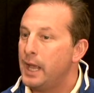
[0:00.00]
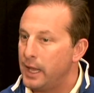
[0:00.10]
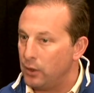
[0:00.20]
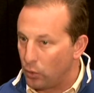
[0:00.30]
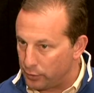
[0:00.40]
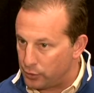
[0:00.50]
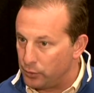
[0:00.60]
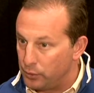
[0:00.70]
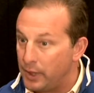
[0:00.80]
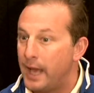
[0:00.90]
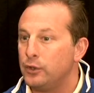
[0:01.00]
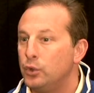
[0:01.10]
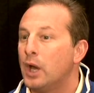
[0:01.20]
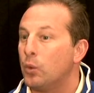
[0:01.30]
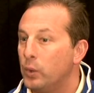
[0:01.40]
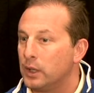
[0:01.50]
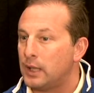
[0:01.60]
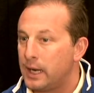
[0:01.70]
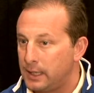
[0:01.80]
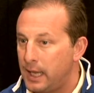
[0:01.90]
And in order to do that, you got to win a
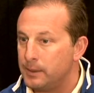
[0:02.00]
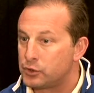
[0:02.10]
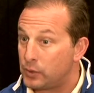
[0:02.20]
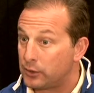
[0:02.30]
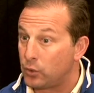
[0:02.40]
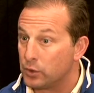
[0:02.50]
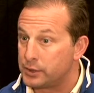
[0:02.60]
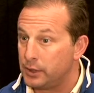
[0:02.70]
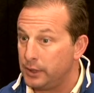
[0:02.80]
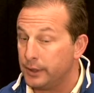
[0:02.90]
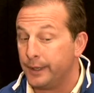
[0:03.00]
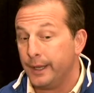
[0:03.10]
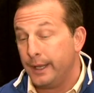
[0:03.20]
lot of games throughout the course of the year.